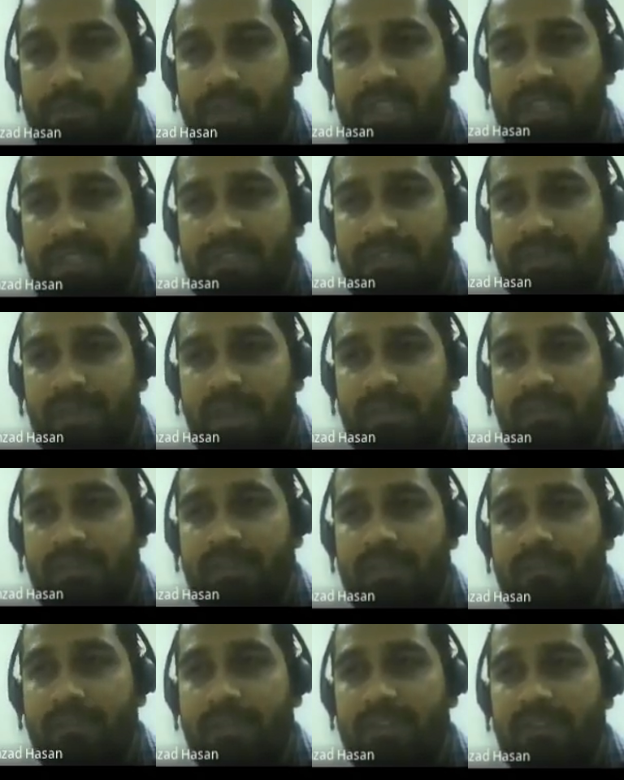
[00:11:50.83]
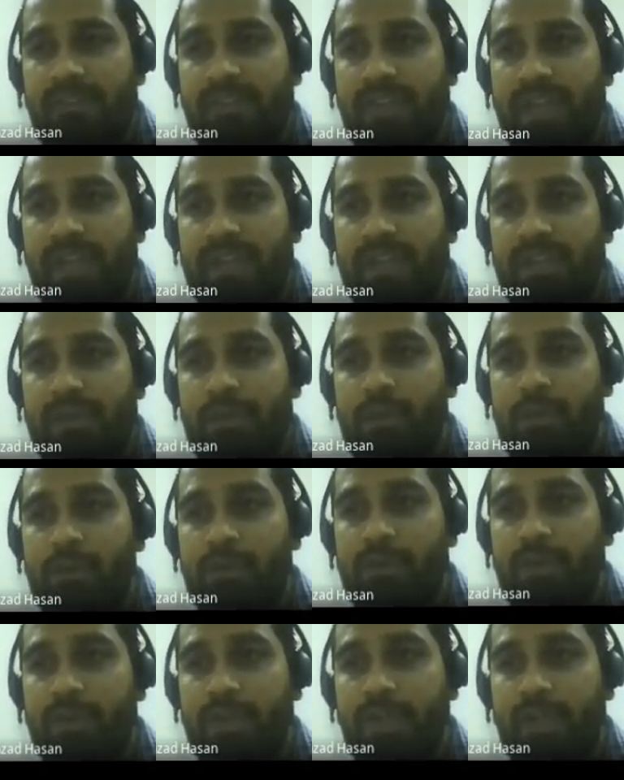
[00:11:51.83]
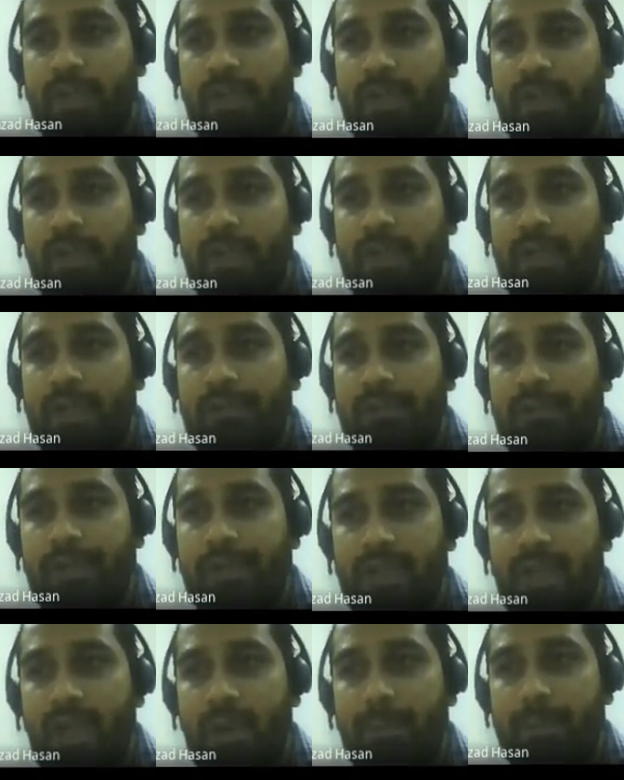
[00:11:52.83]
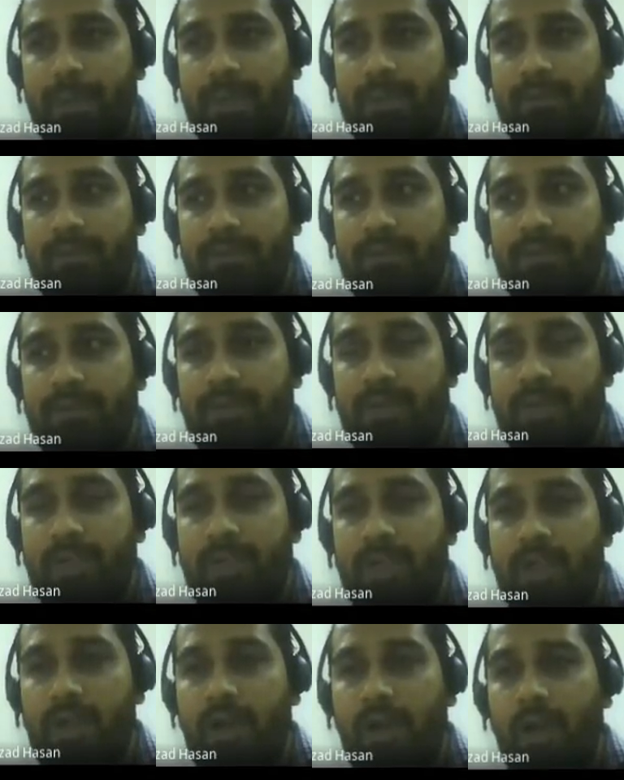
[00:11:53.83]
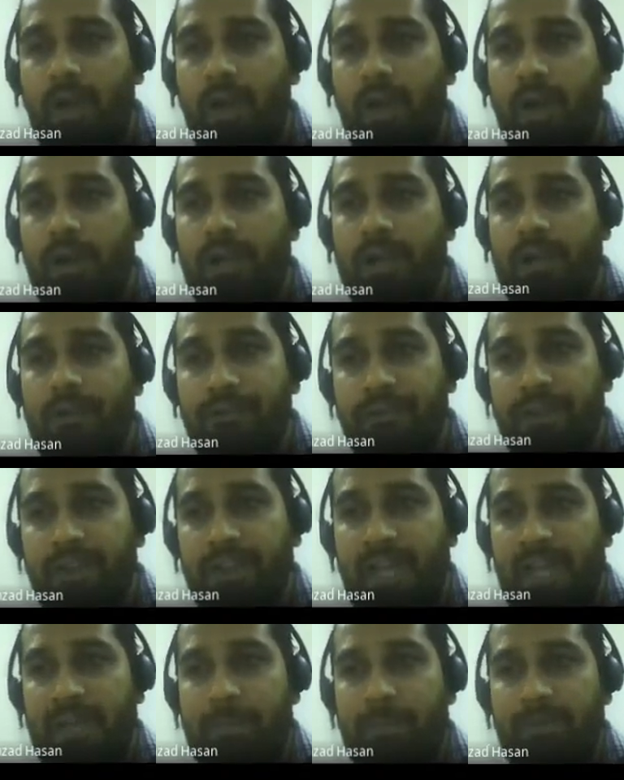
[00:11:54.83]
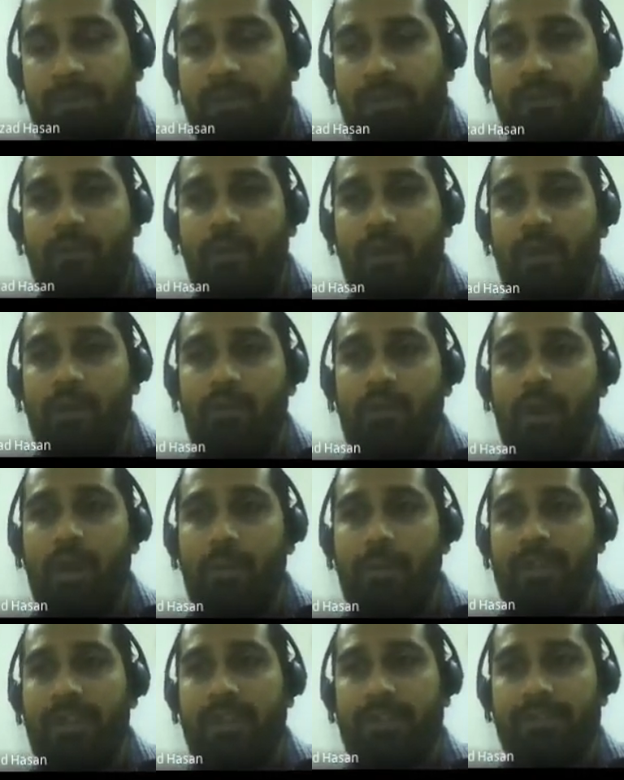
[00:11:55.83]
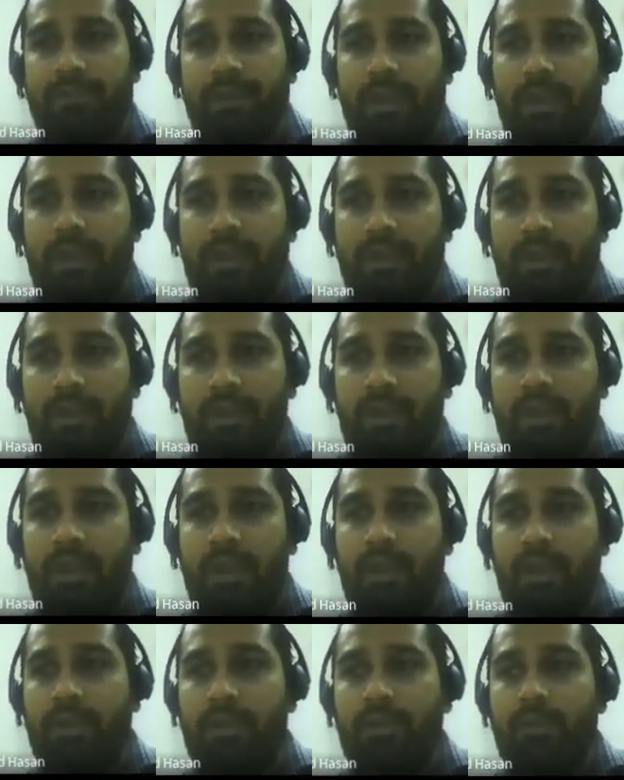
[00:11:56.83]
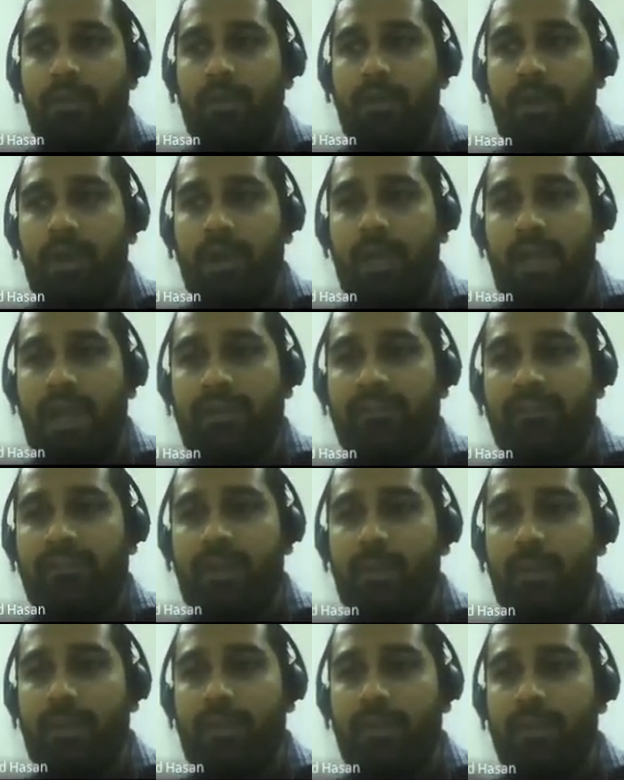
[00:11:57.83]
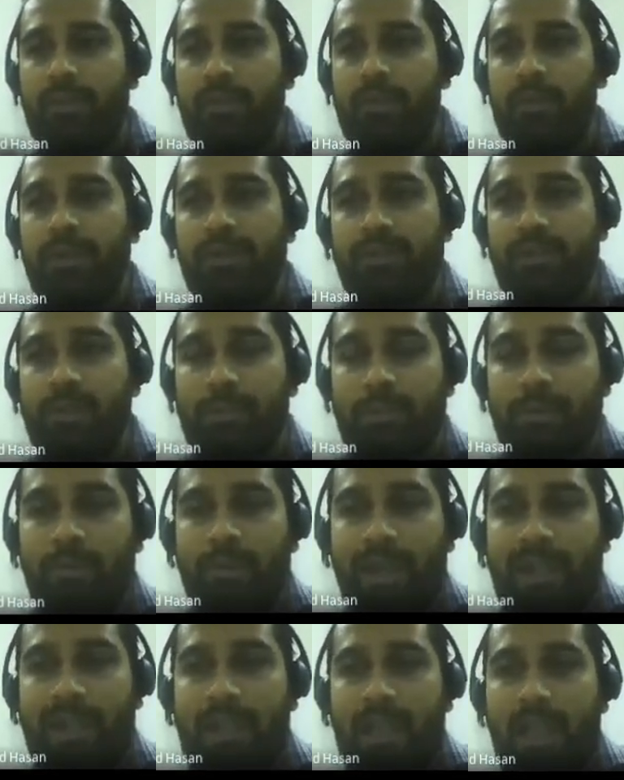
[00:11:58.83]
instruction which can do string operations on different elements. So if you want to copy the string, actually what you do is you provide